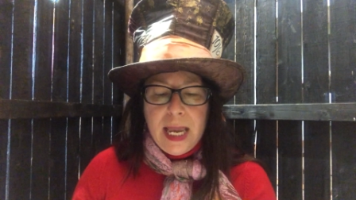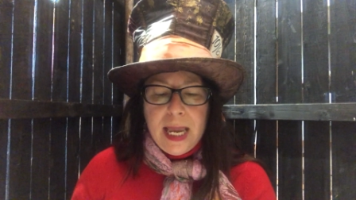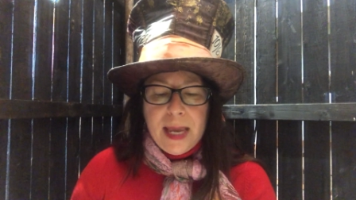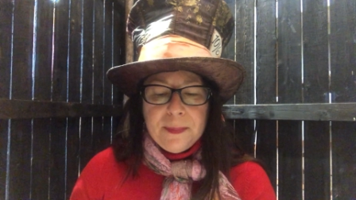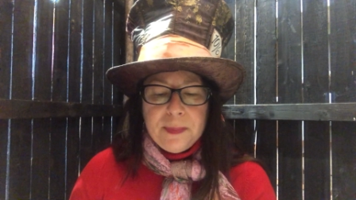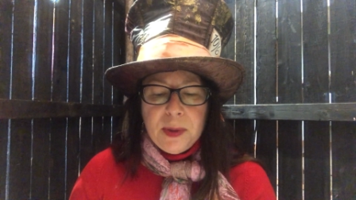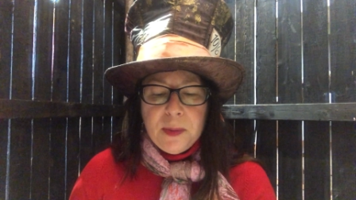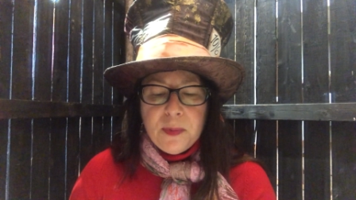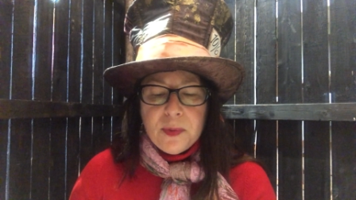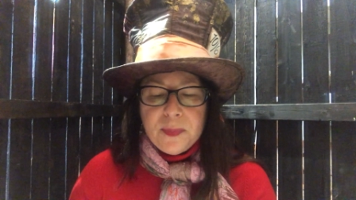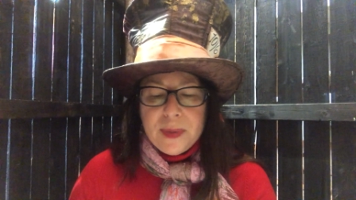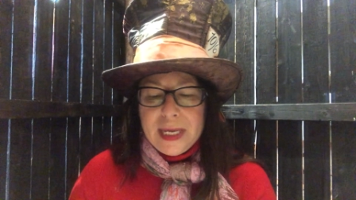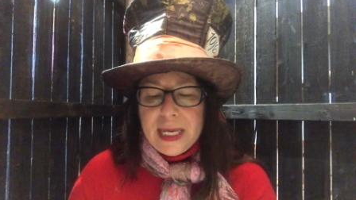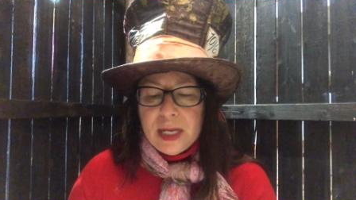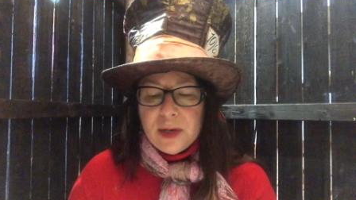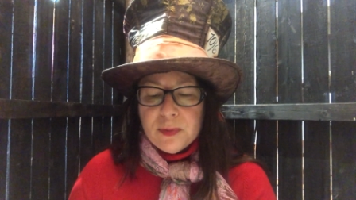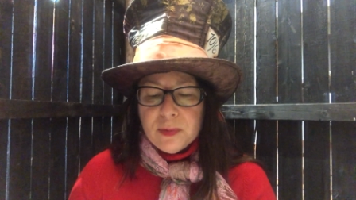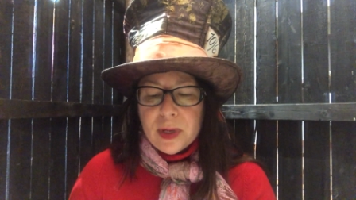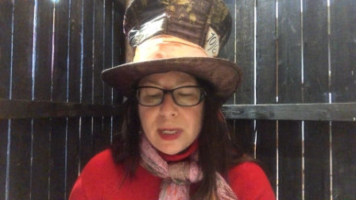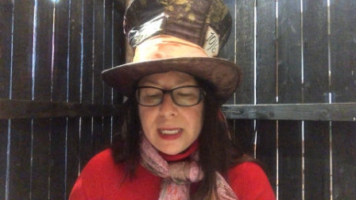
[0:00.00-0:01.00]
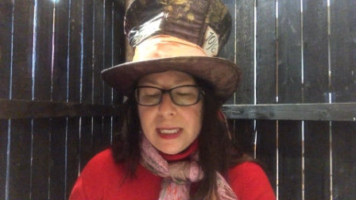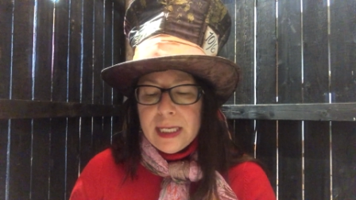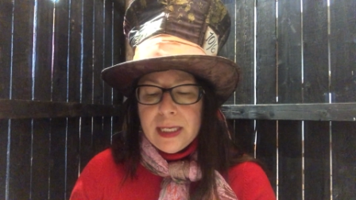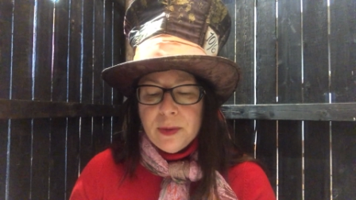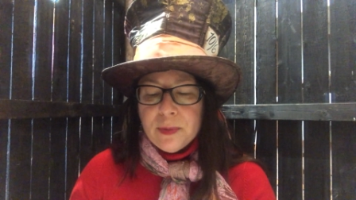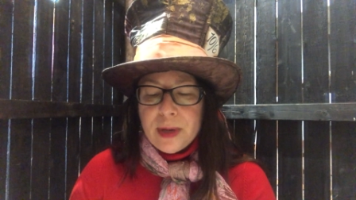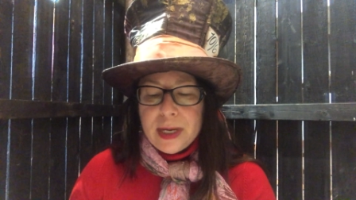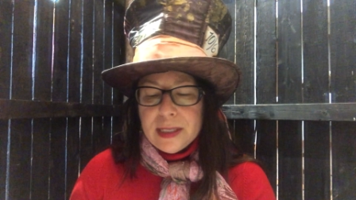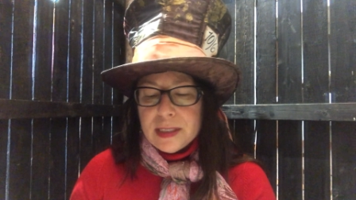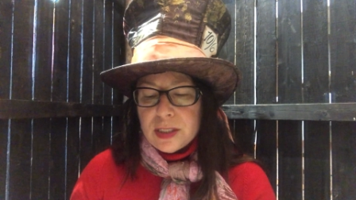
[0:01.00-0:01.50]
and people began running
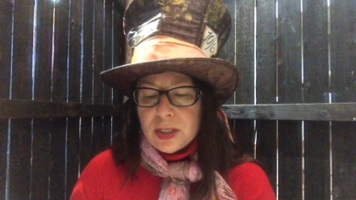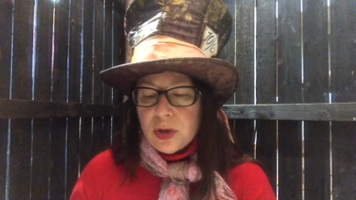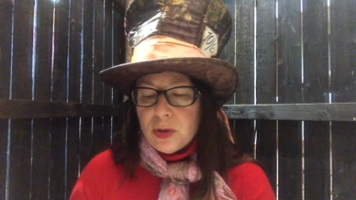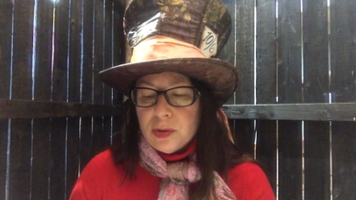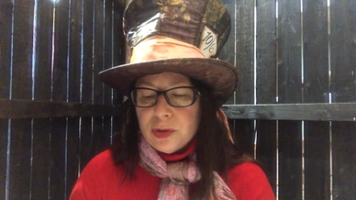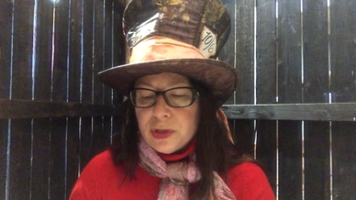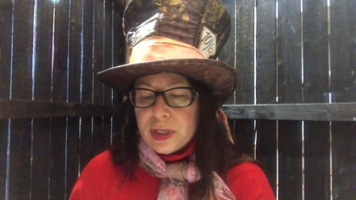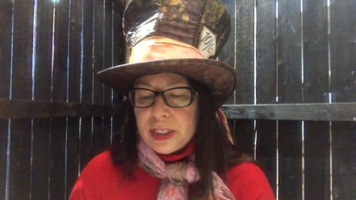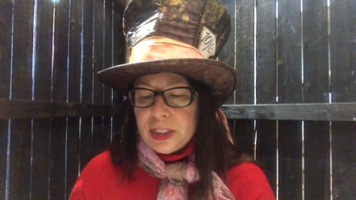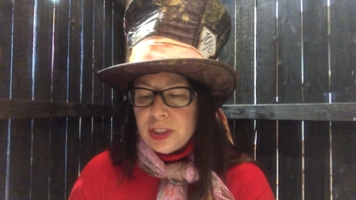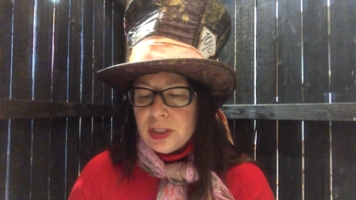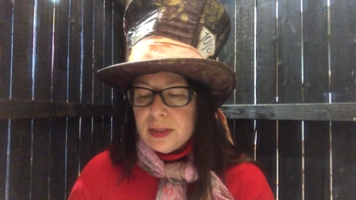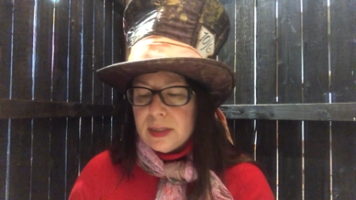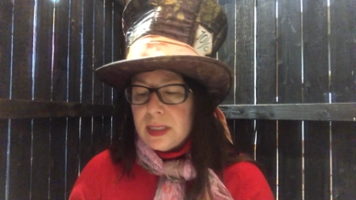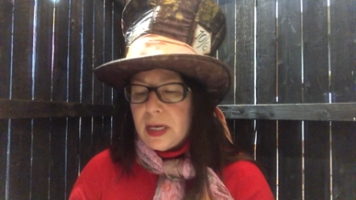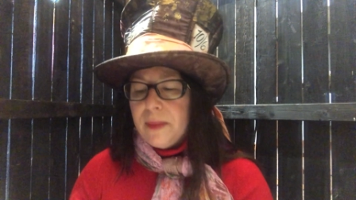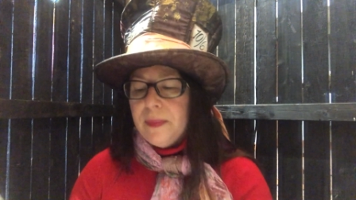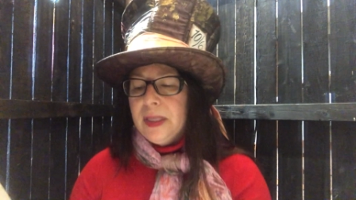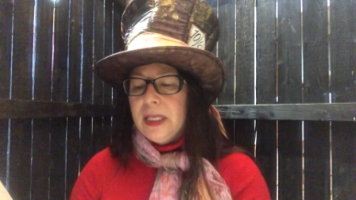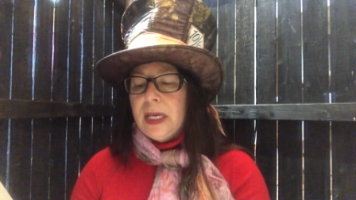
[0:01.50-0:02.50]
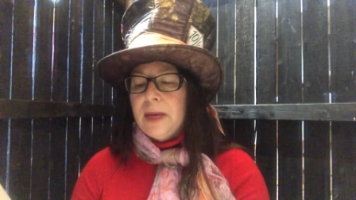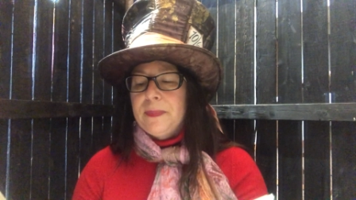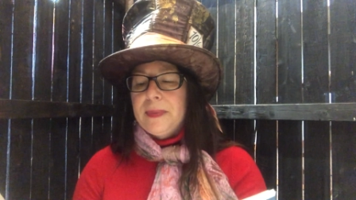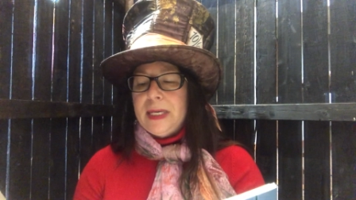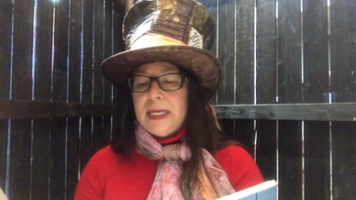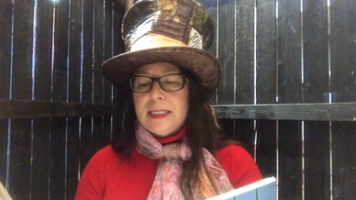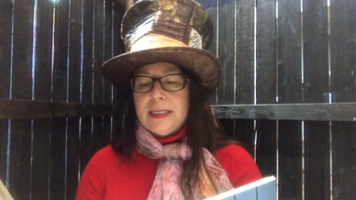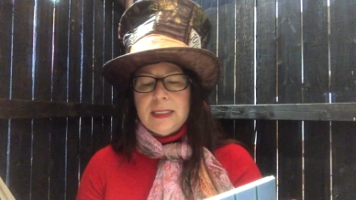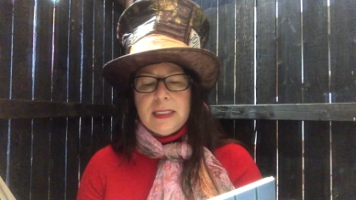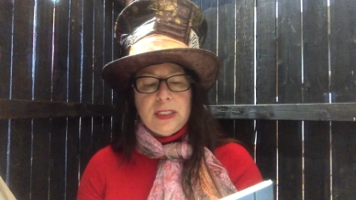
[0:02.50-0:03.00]
around in all directions, tumbling up
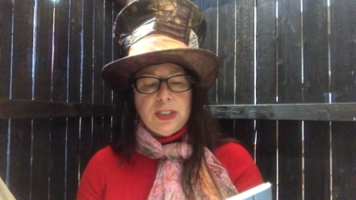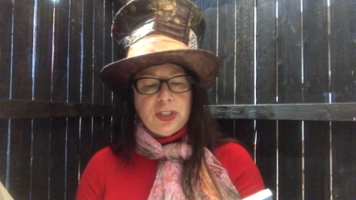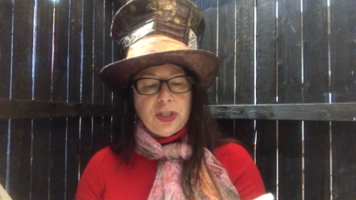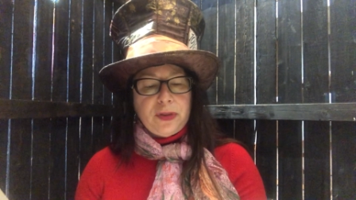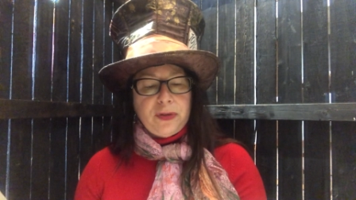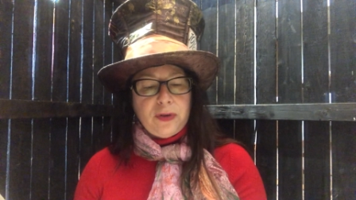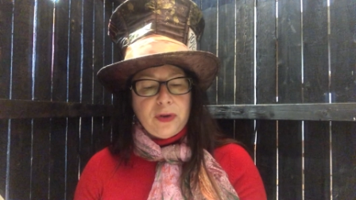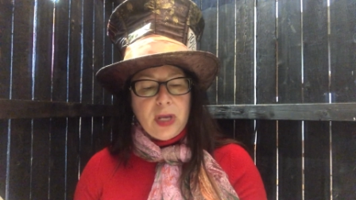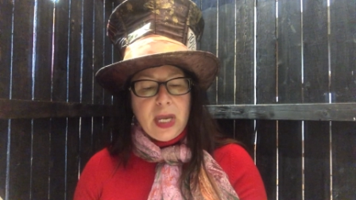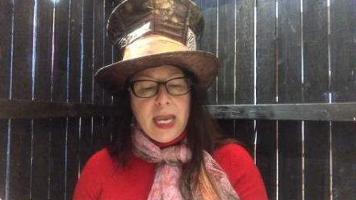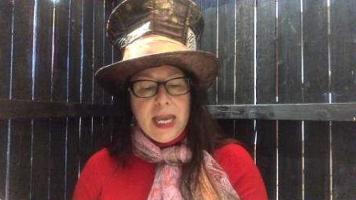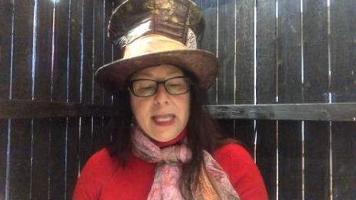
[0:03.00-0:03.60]
against each other.